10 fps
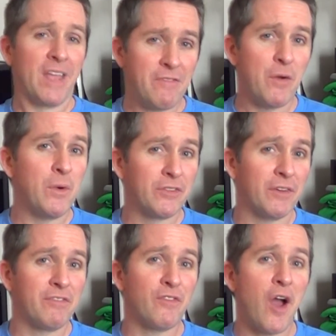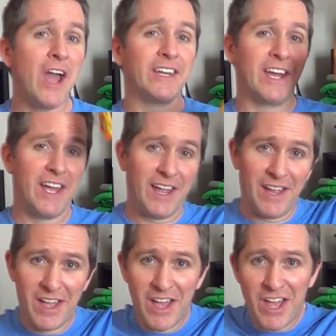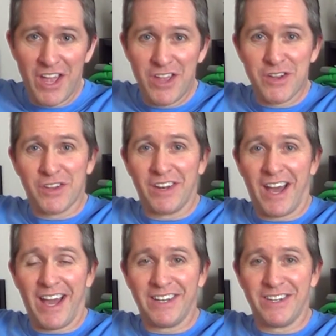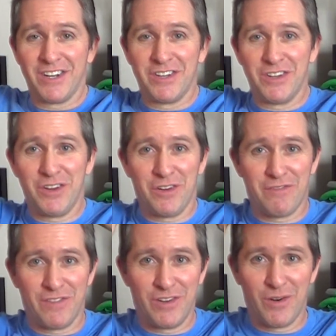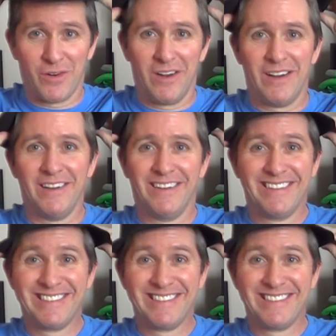If it was a Friday, you could hide it under your fedora.